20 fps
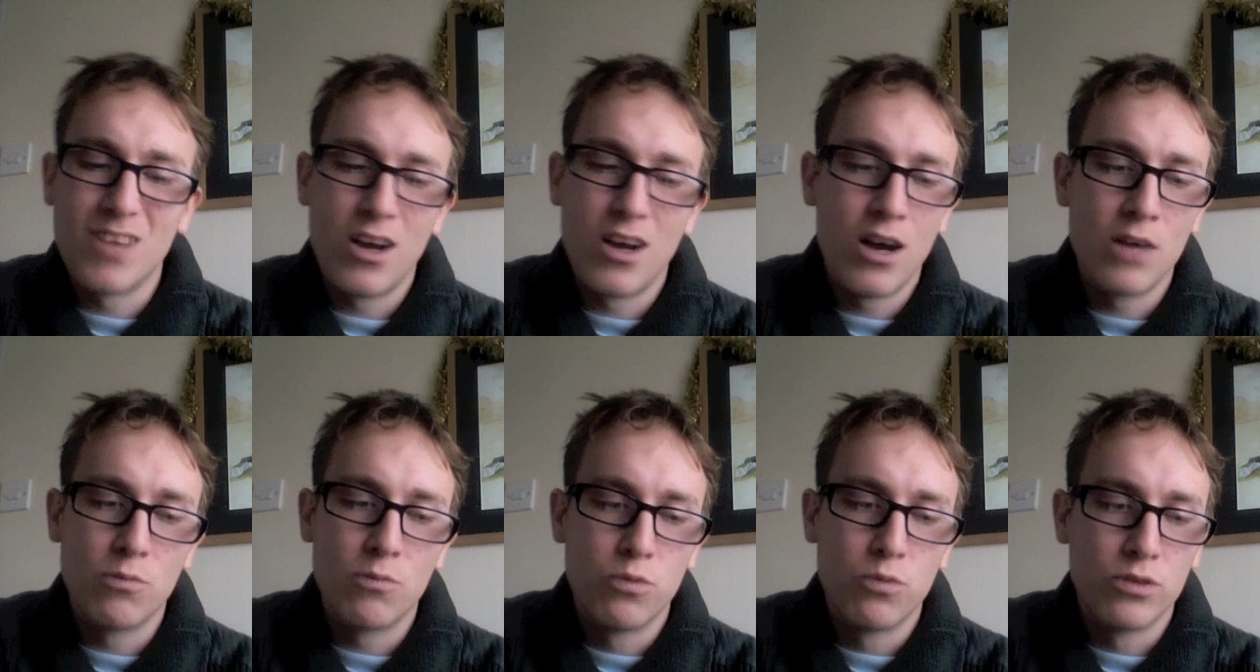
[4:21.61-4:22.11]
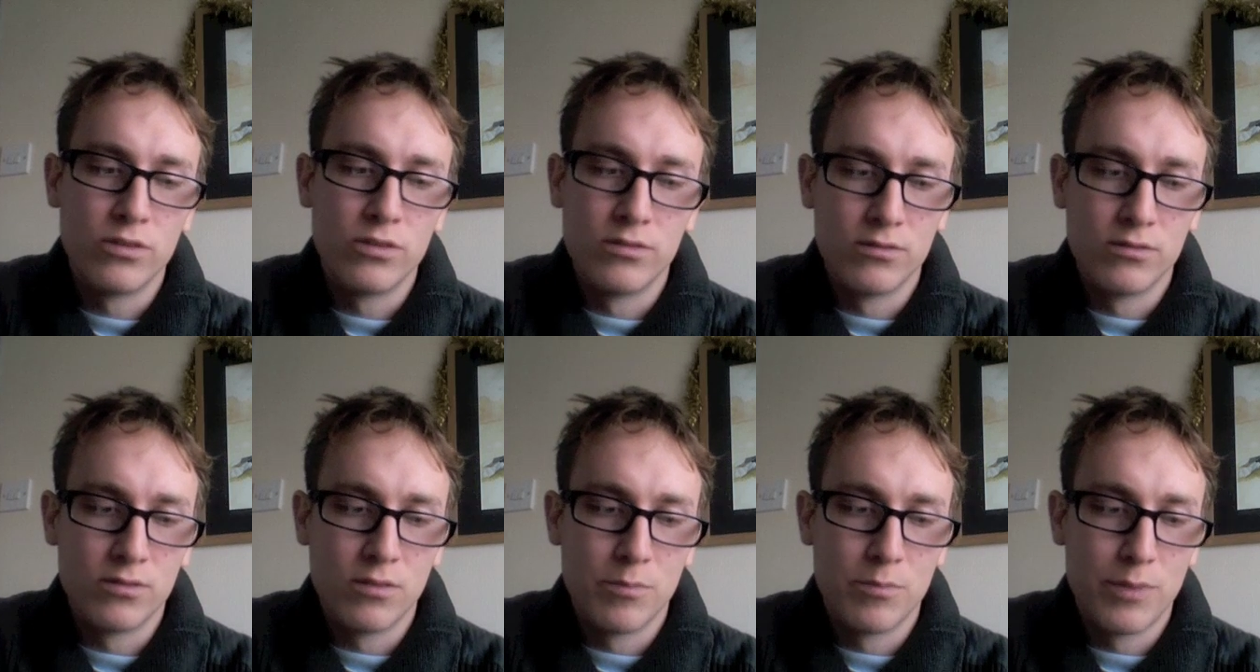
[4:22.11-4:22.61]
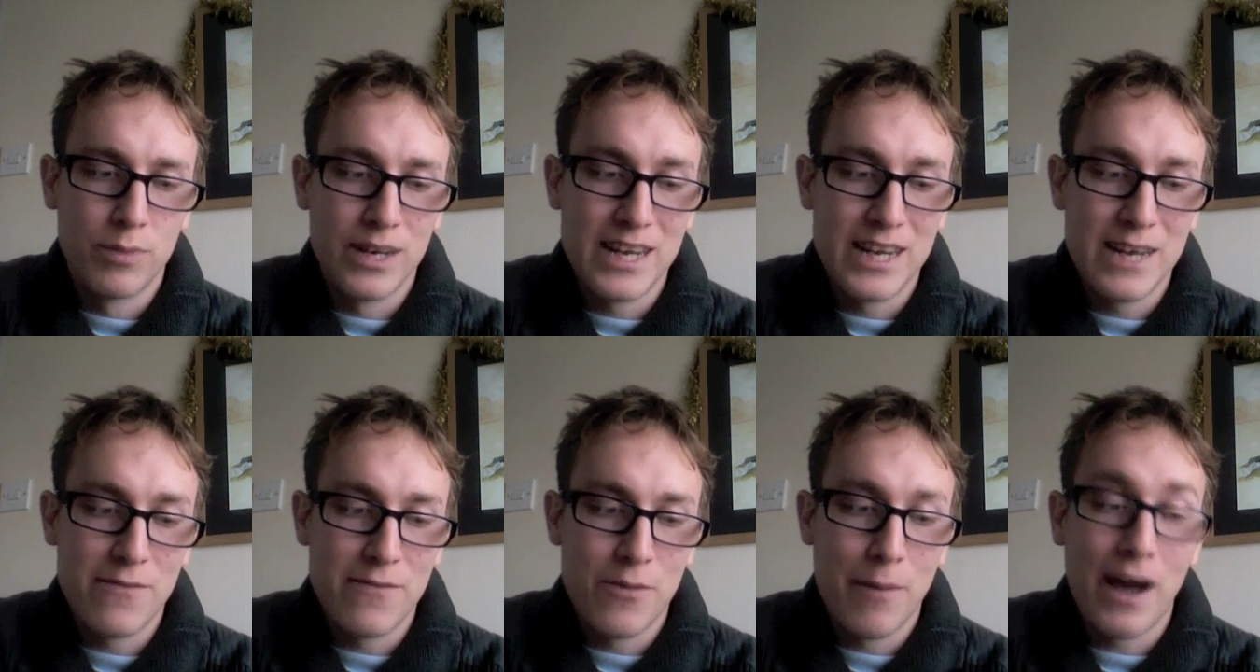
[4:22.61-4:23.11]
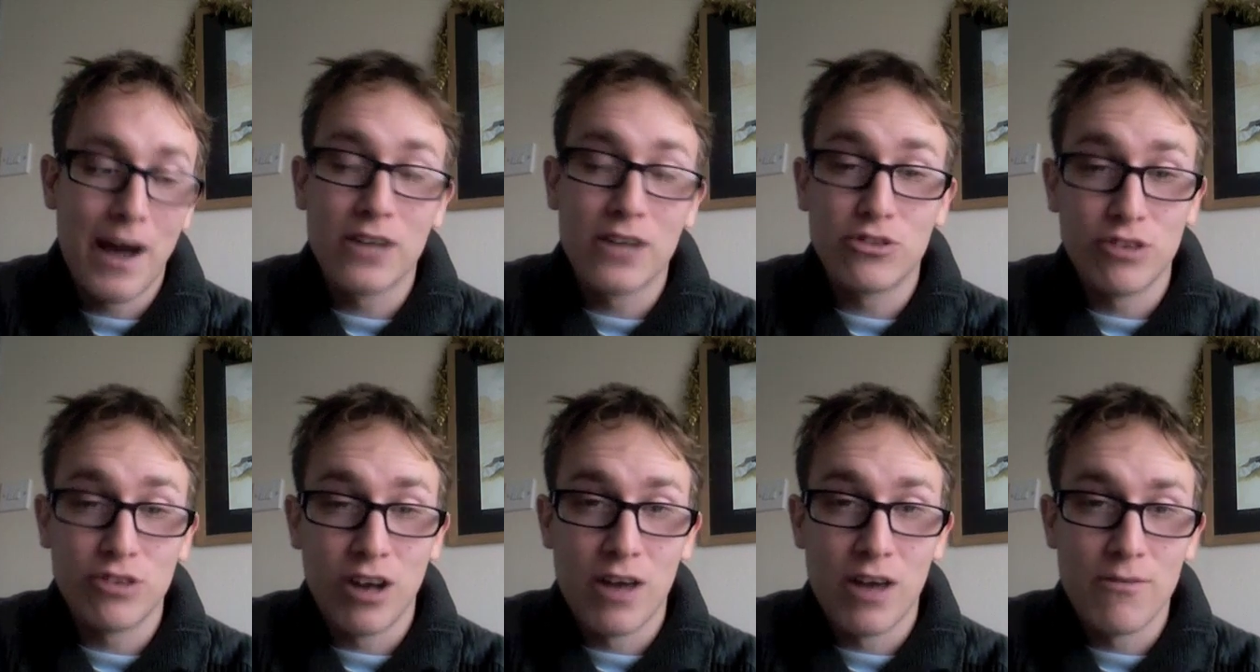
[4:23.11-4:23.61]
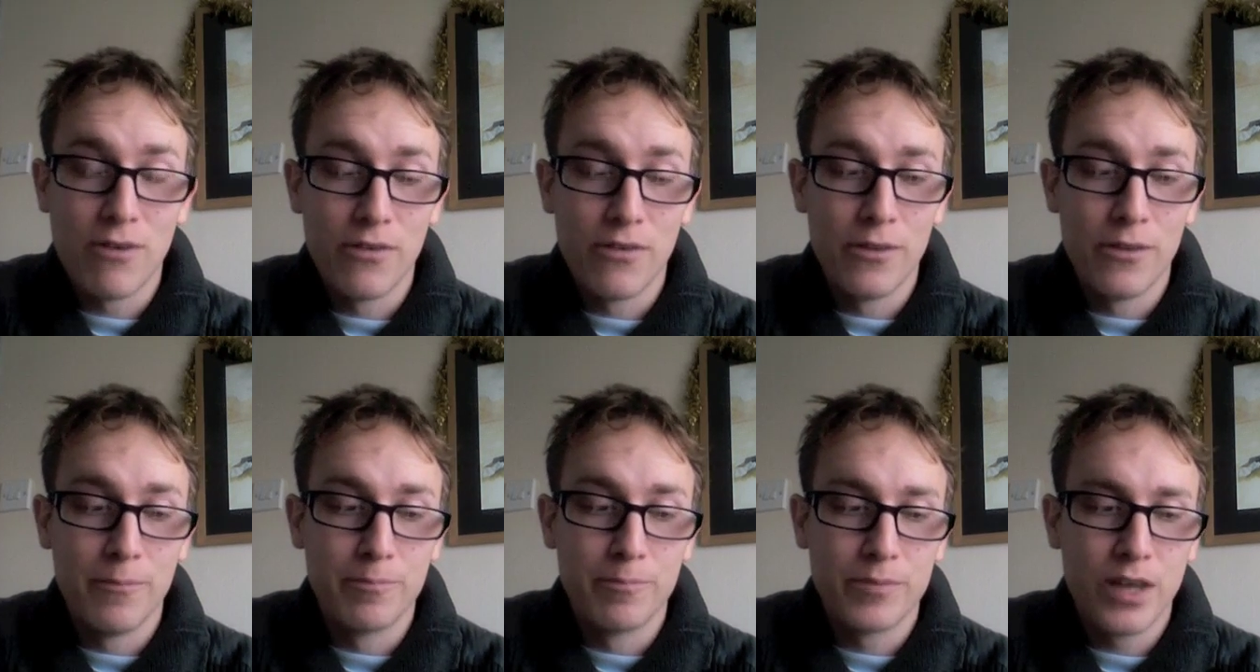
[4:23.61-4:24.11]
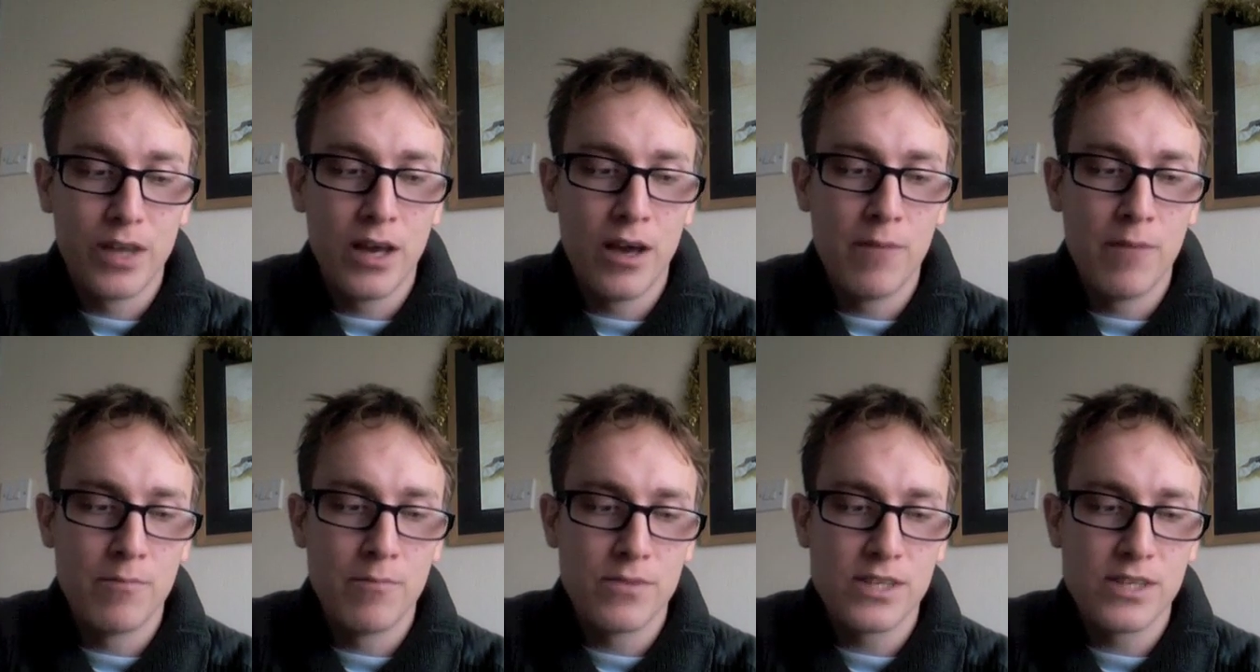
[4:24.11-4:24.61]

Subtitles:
I wouldn't believe the battery life on them.